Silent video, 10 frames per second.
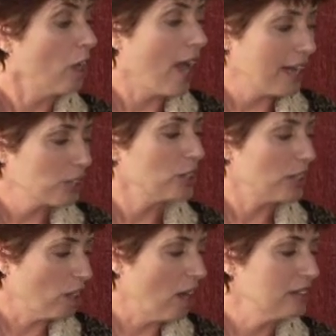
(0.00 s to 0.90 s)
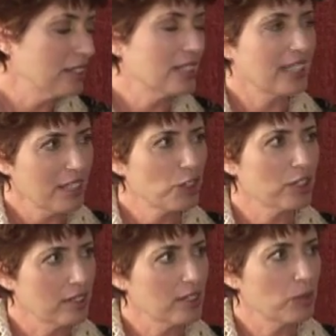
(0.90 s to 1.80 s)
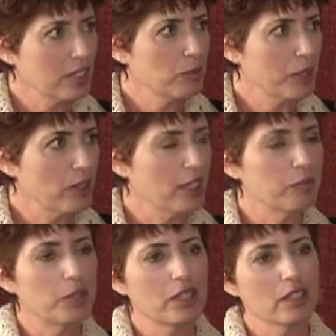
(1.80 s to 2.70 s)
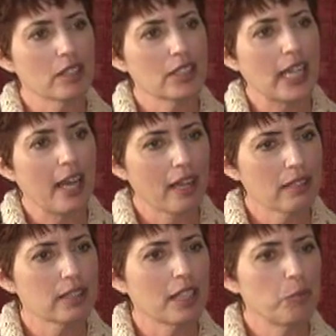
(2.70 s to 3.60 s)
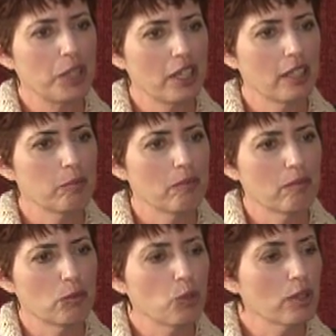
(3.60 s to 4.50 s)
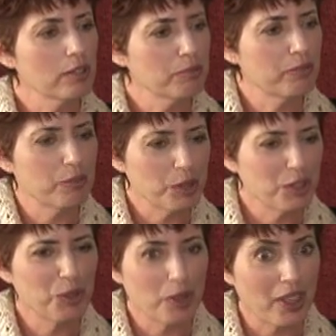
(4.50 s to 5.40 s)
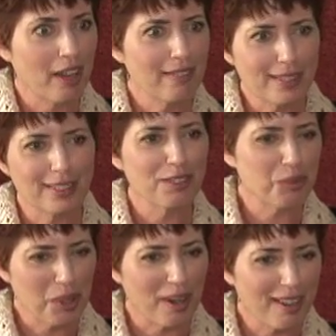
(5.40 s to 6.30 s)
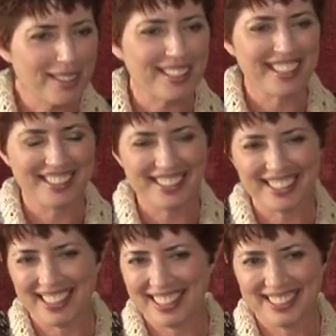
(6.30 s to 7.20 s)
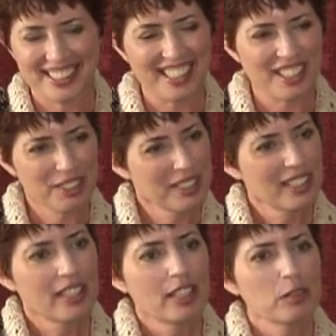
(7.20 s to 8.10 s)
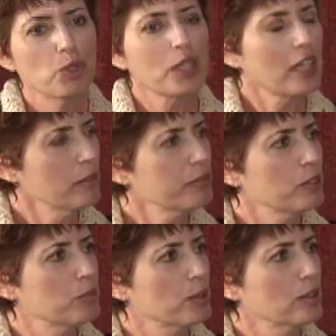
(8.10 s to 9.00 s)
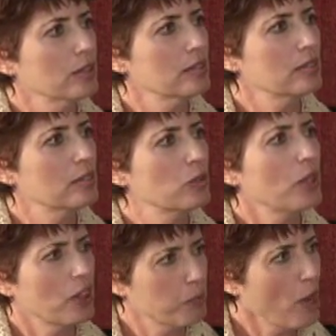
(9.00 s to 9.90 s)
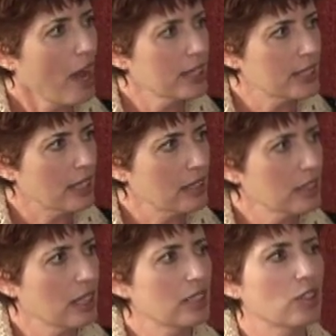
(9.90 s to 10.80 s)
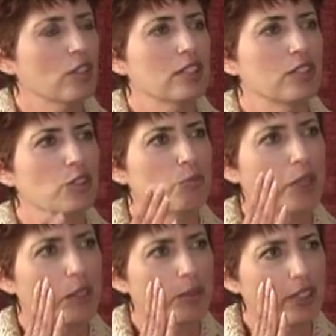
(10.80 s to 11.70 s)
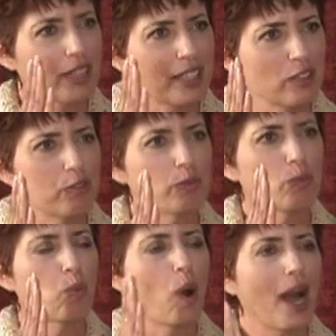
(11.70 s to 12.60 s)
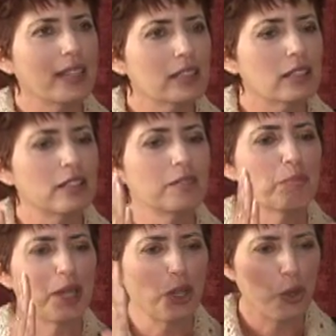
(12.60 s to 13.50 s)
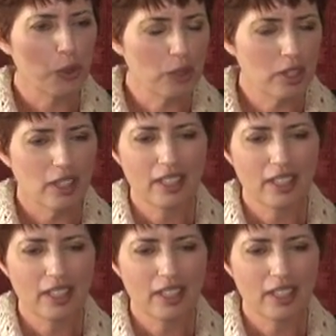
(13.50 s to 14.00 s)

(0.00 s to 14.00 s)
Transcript: actually long discussions with Spirit, because as I became more familiar with how this stuff works and more comfortable with the process, I started to be able to kind of widen my own